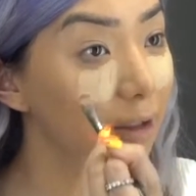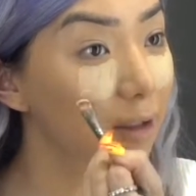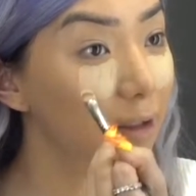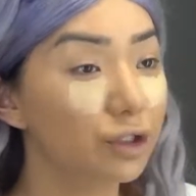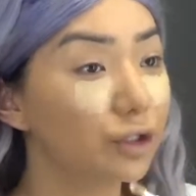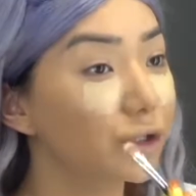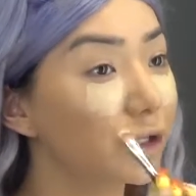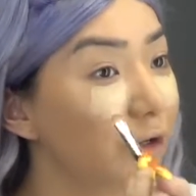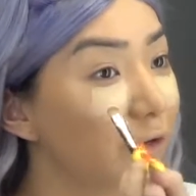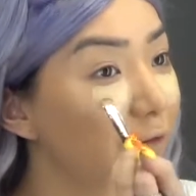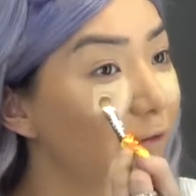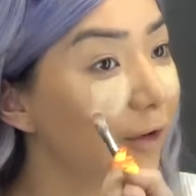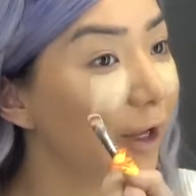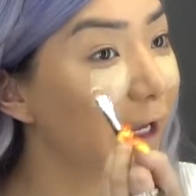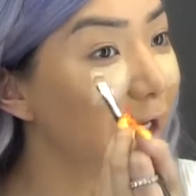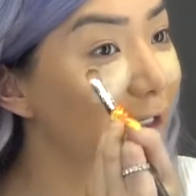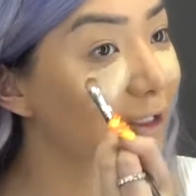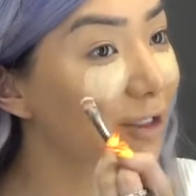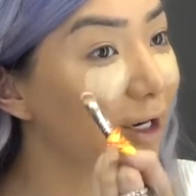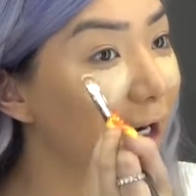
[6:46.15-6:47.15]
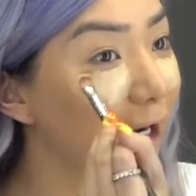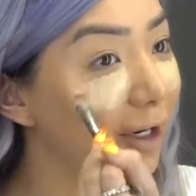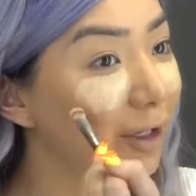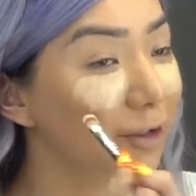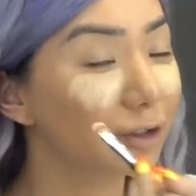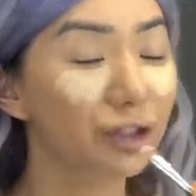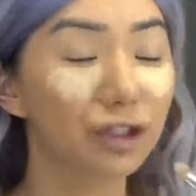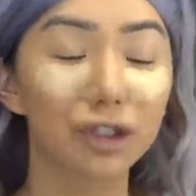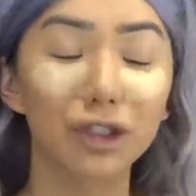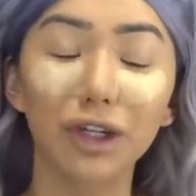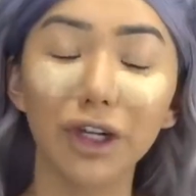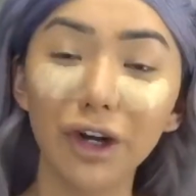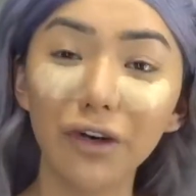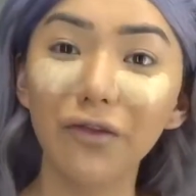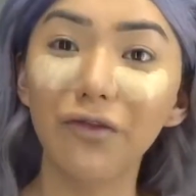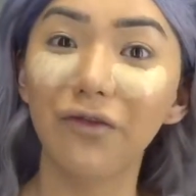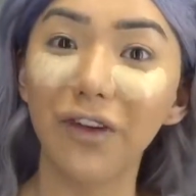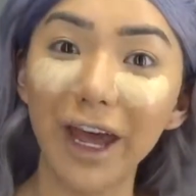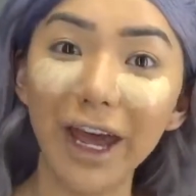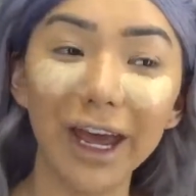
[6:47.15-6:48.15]
Studio Fix, sorry. Studio
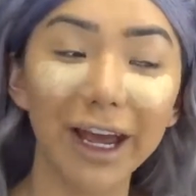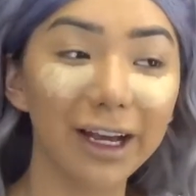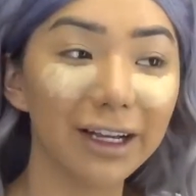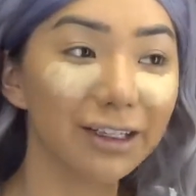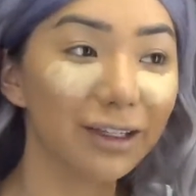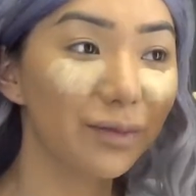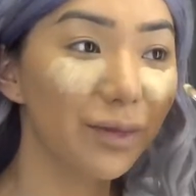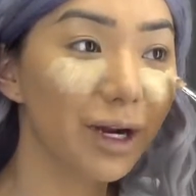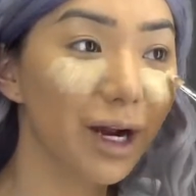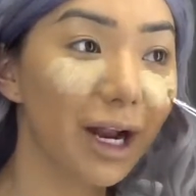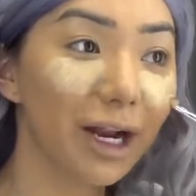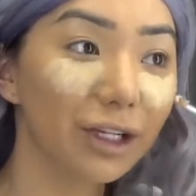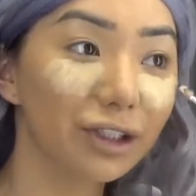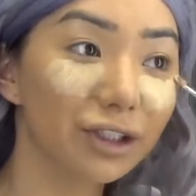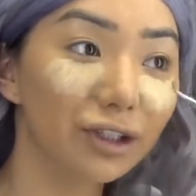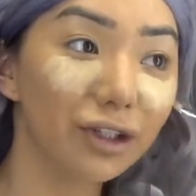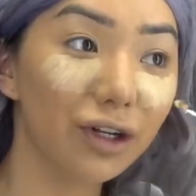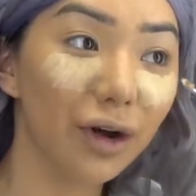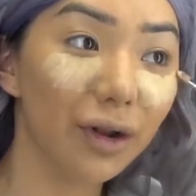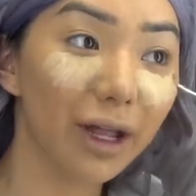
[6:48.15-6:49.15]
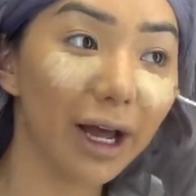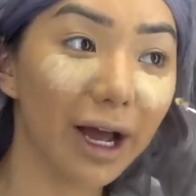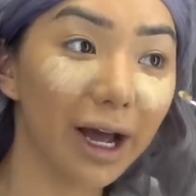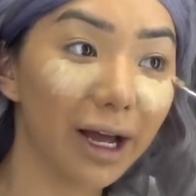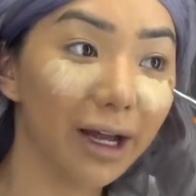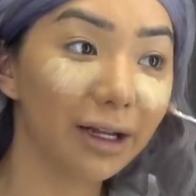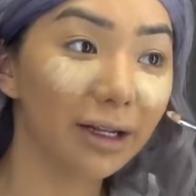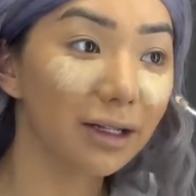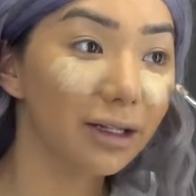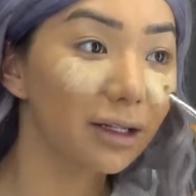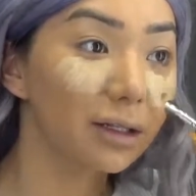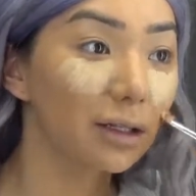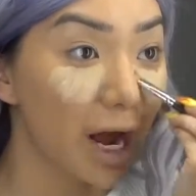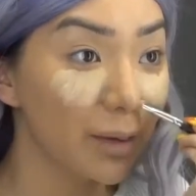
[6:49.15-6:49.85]
Fix! Oh my god, I should know that.